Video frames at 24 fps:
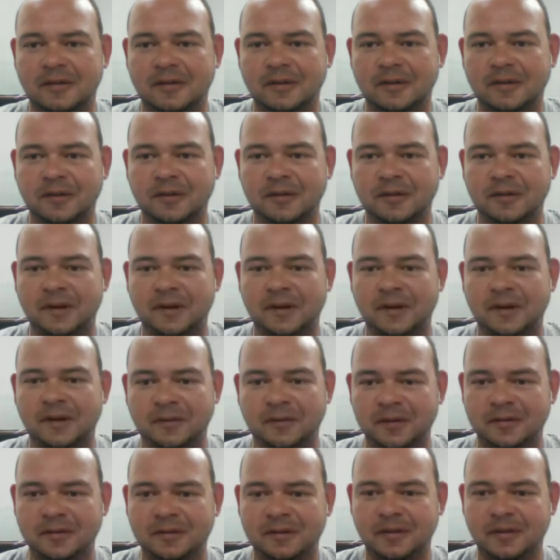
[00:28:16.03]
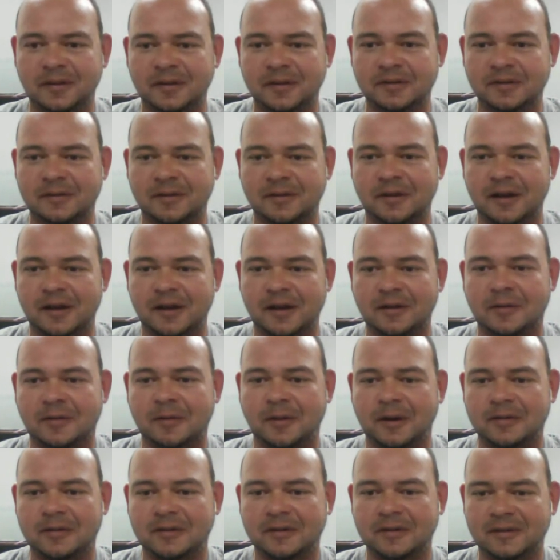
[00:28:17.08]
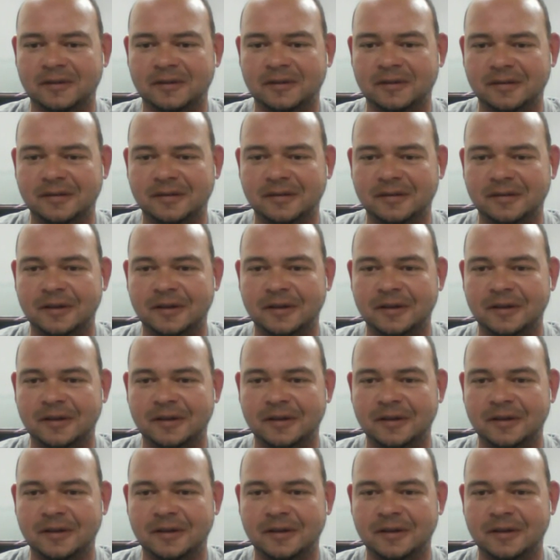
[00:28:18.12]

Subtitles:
servos have an influence, and there's a lot of questions. It's